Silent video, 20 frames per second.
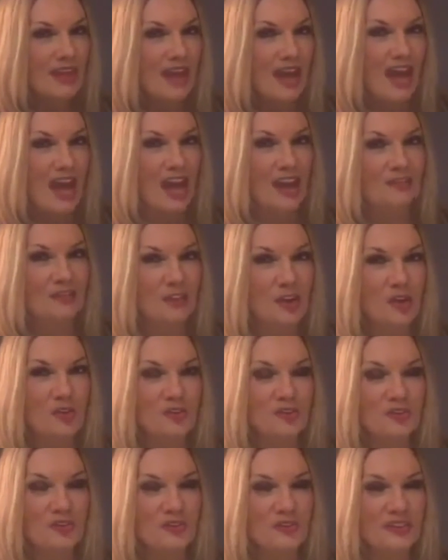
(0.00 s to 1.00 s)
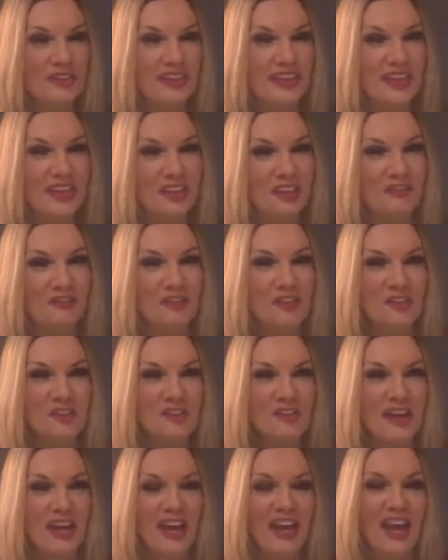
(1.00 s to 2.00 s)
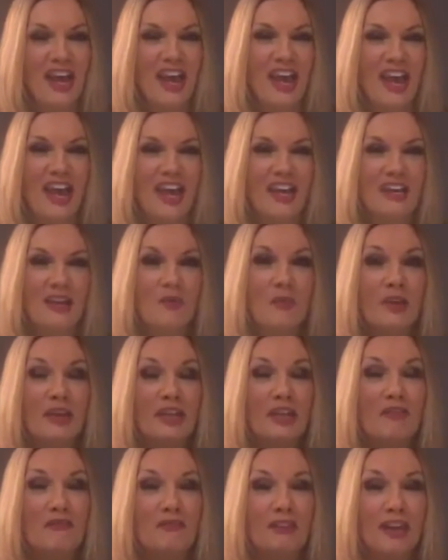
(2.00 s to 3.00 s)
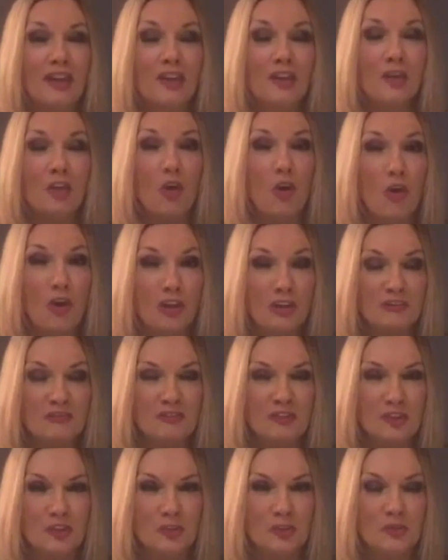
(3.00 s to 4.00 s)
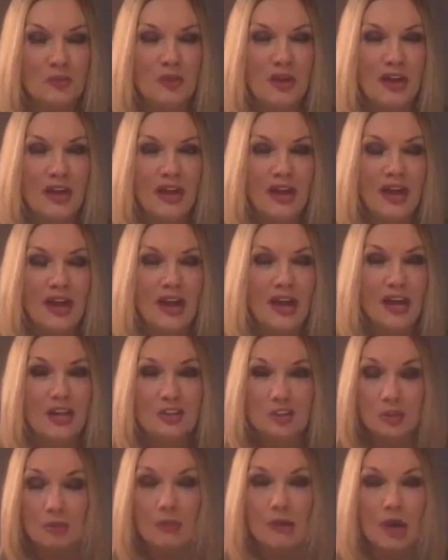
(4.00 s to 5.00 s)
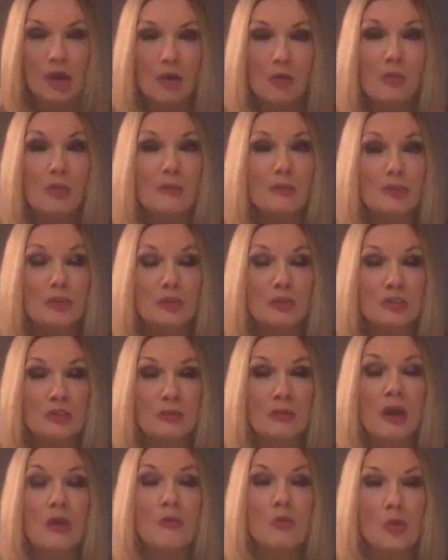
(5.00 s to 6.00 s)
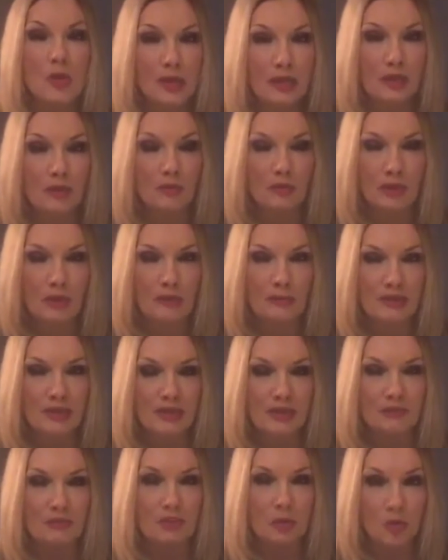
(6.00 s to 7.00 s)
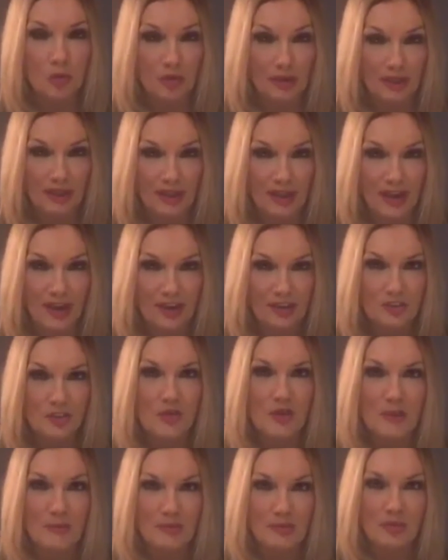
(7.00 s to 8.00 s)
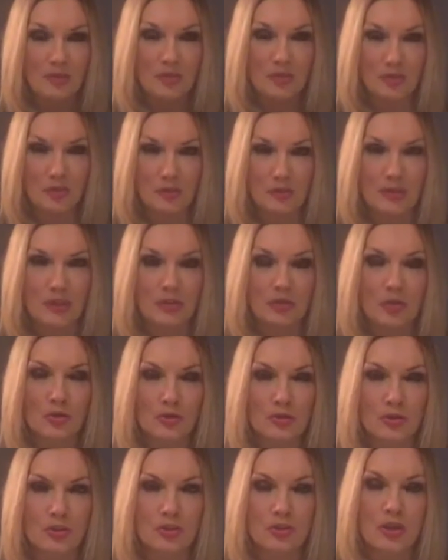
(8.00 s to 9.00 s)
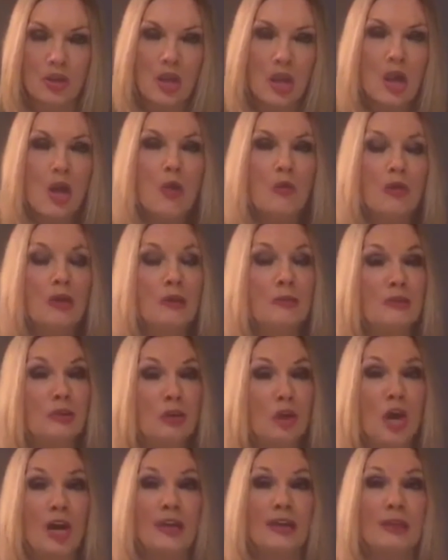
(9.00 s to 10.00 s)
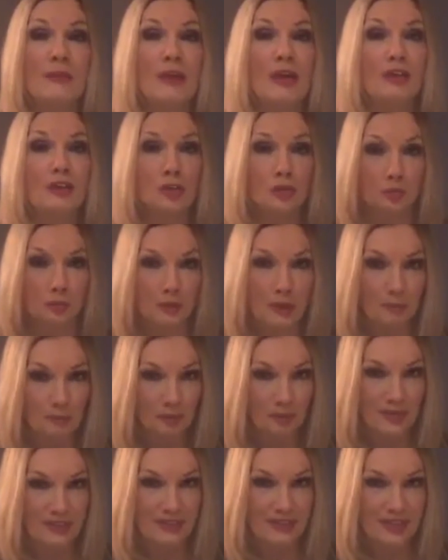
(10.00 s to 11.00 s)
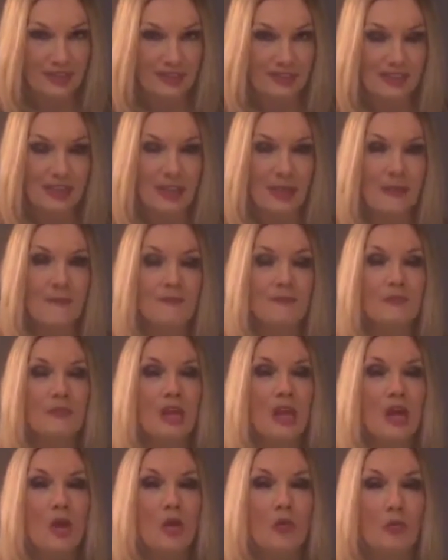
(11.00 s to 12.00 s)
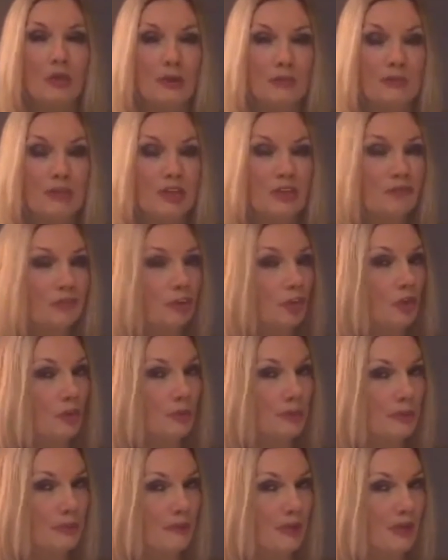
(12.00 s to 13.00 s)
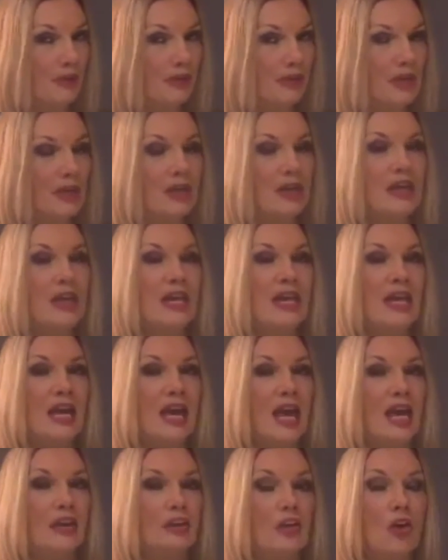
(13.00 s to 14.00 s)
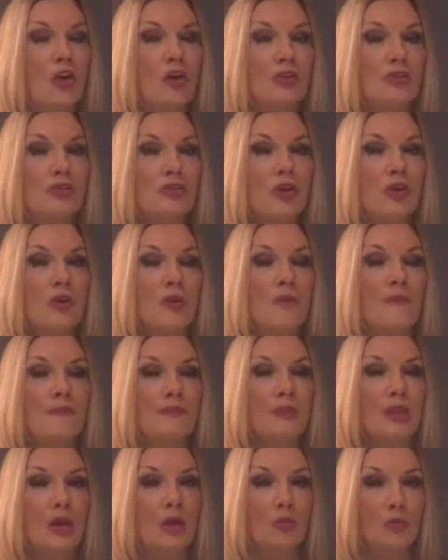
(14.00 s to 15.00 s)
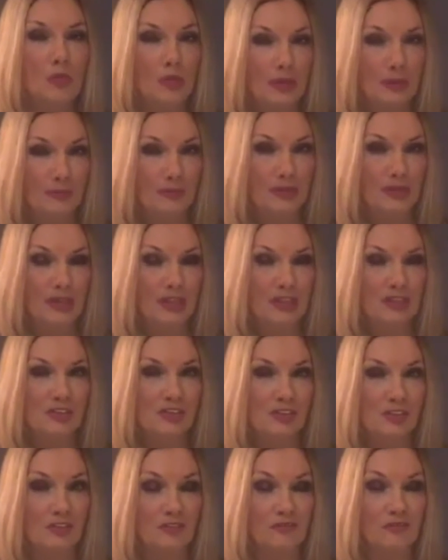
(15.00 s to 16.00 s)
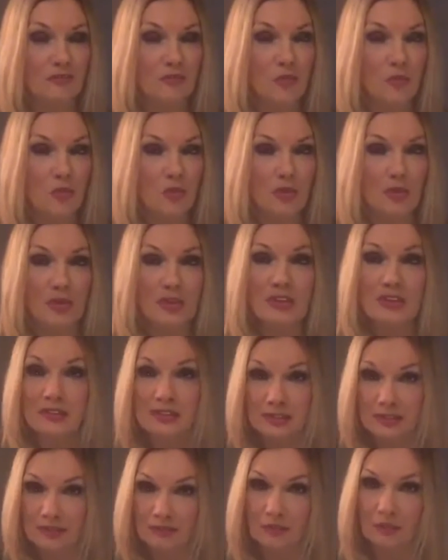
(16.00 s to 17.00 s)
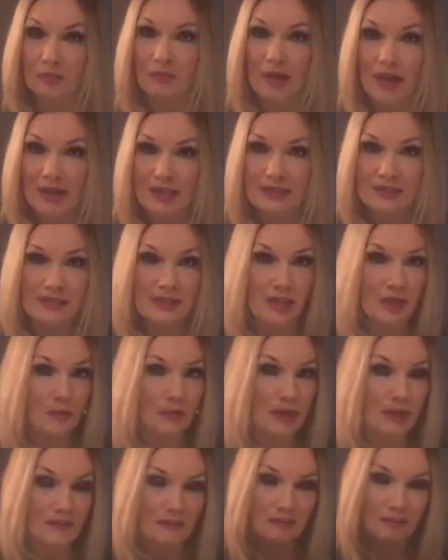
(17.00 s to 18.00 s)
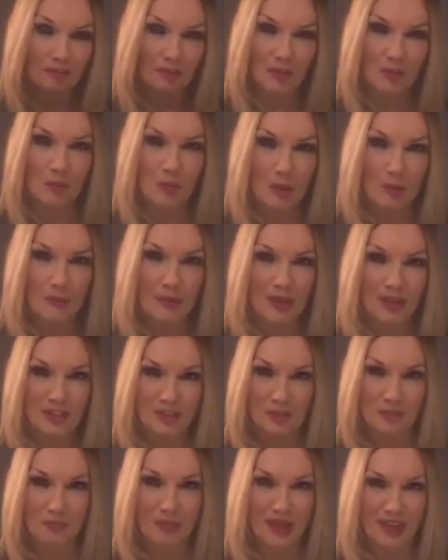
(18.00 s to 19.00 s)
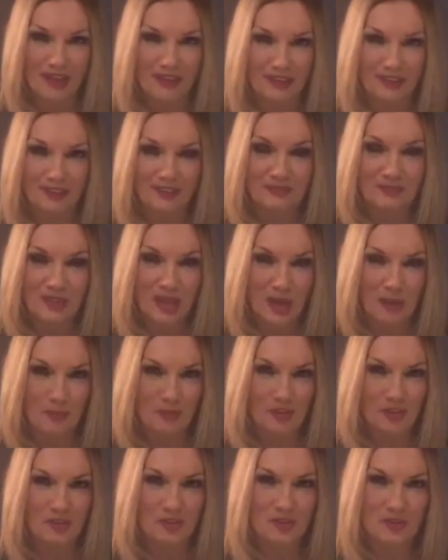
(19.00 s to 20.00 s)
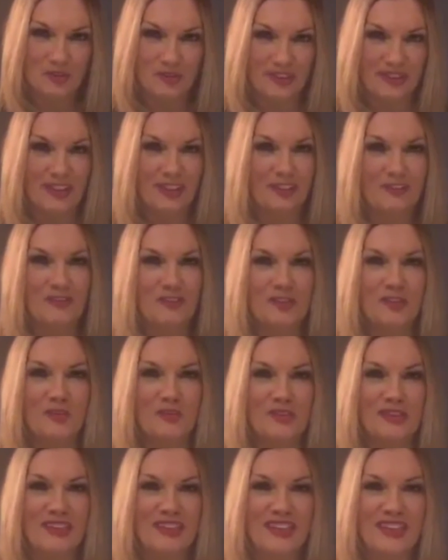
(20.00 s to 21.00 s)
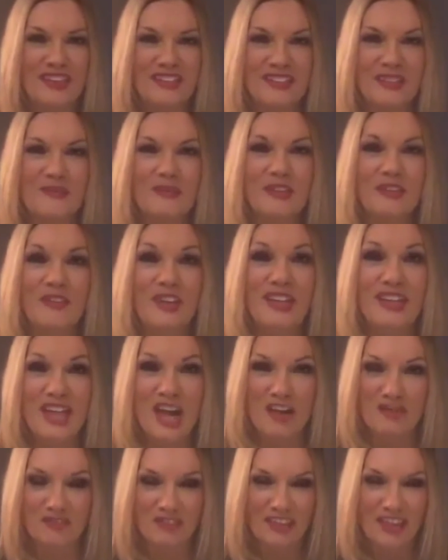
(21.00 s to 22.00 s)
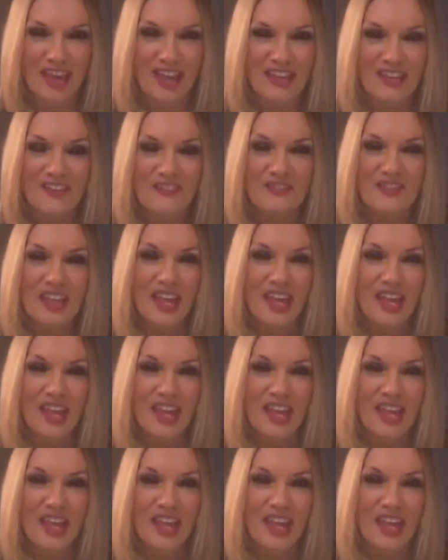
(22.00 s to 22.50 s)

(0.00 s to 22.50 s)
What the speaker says: I have to go do the interview, and I want to invite you, all of you. Tomorrow morning we're going to be recording a new episode of Street Soldiers. We're going to be talking about the Trump presidency, what it means for urban America, and also what it means for civil rights. And we have a very well-balanced panel. I'm going to go do an interview with somebody right now for that.